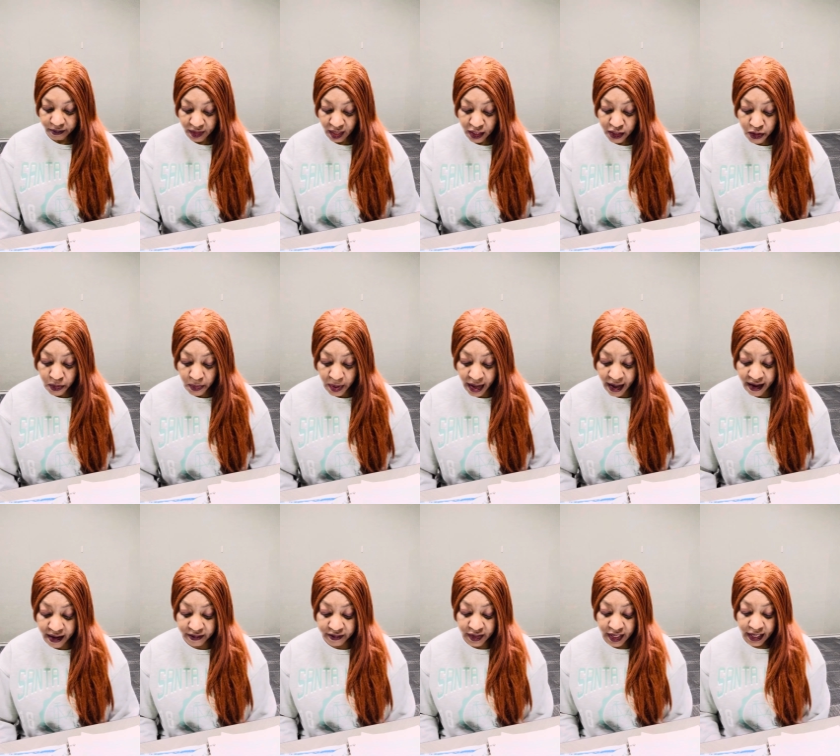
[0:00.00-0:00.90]
You
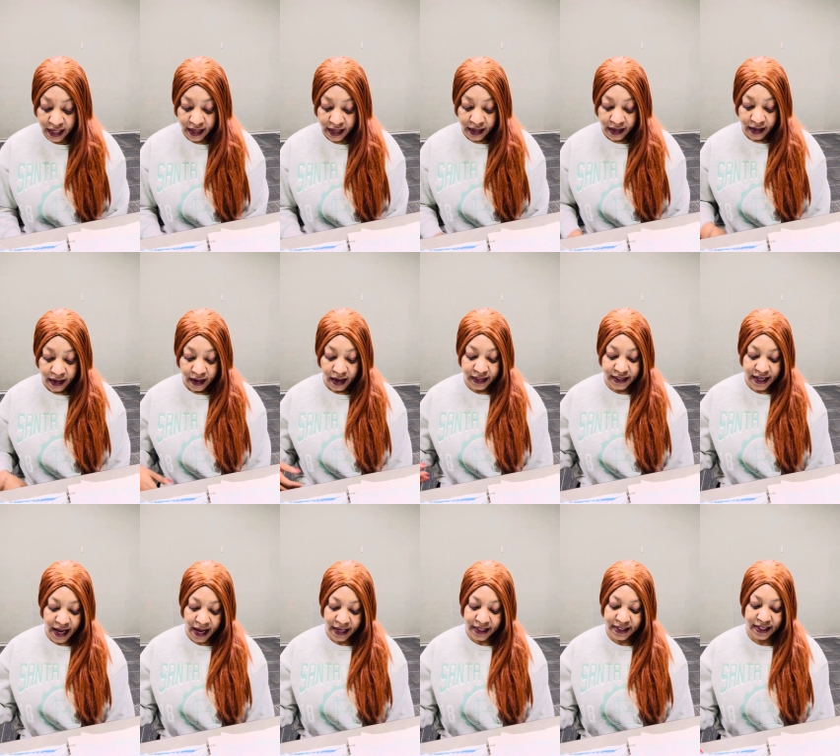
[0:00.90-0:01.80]
have a
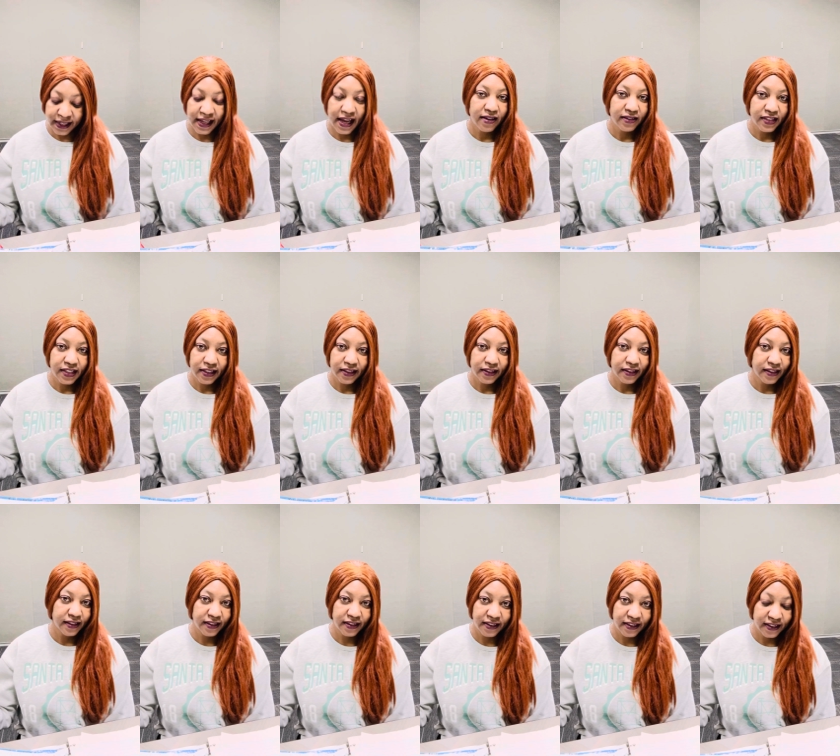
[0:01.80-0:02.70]
tax accountant,
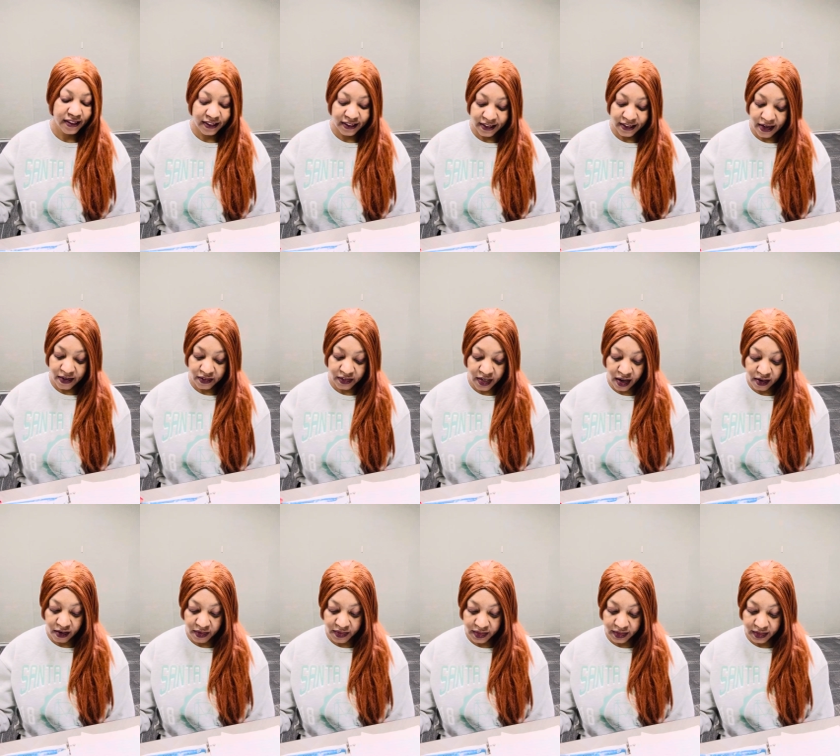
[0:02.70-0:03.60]
never not
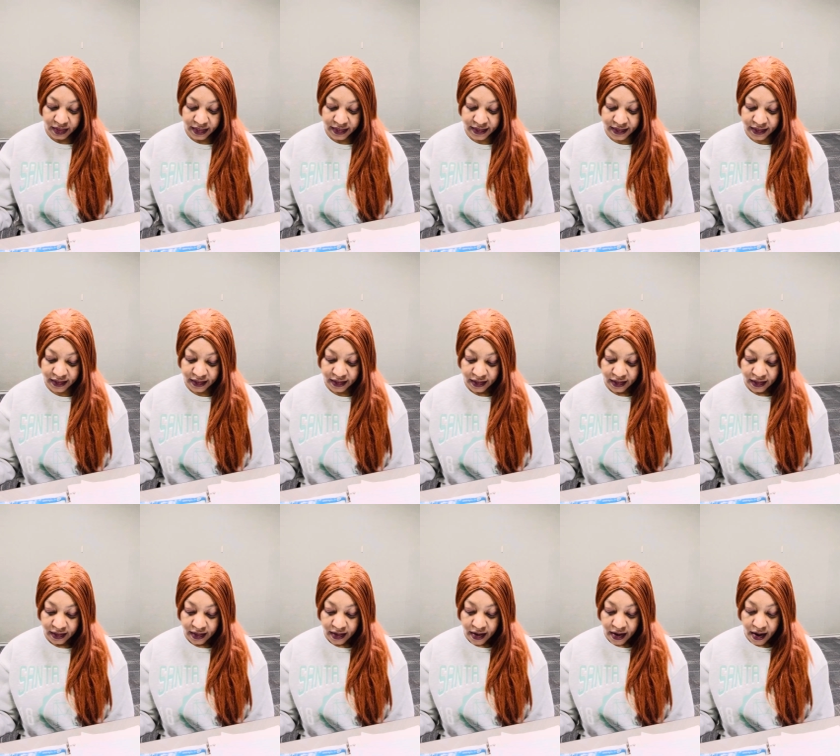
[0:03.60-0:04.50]
on the list.
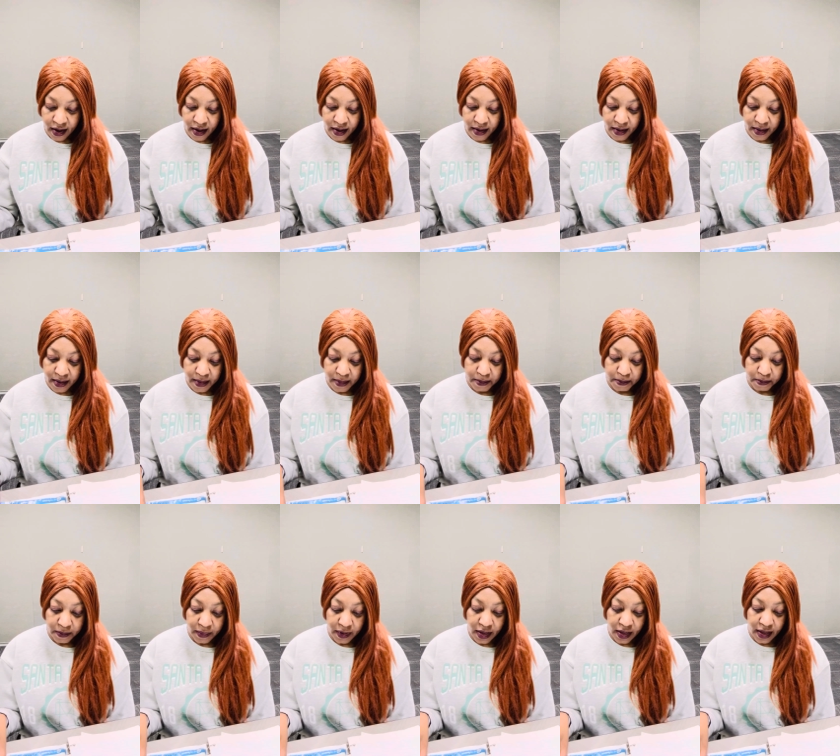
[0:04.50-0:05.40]
And
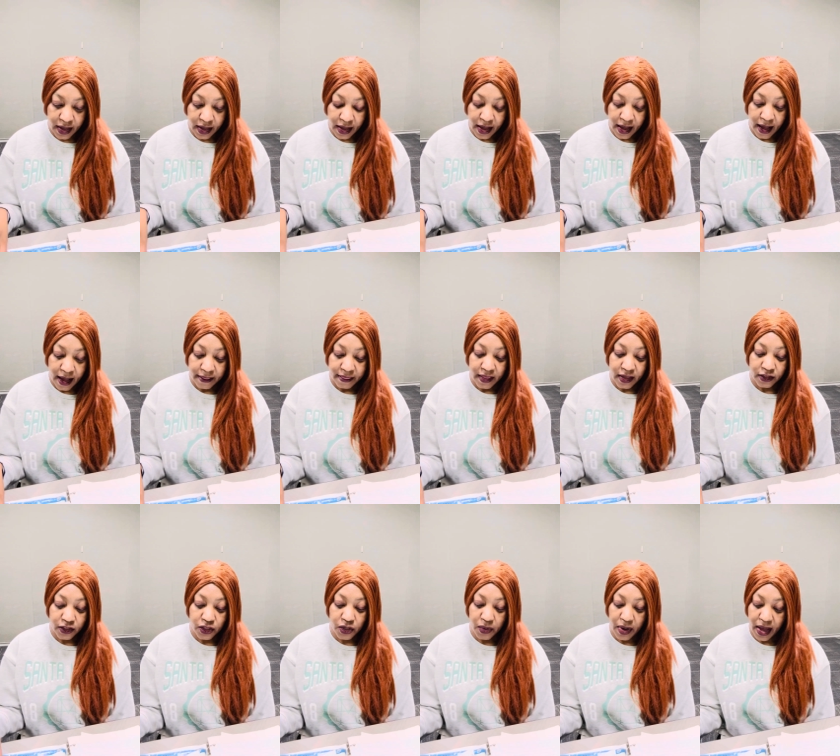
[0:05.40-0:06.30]

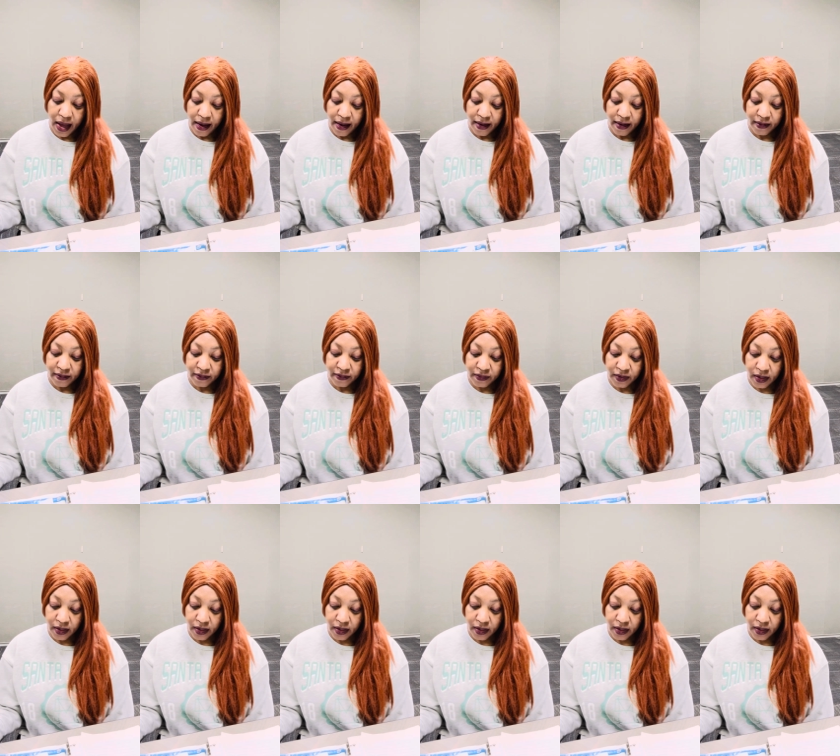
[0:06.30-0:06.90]
then you have,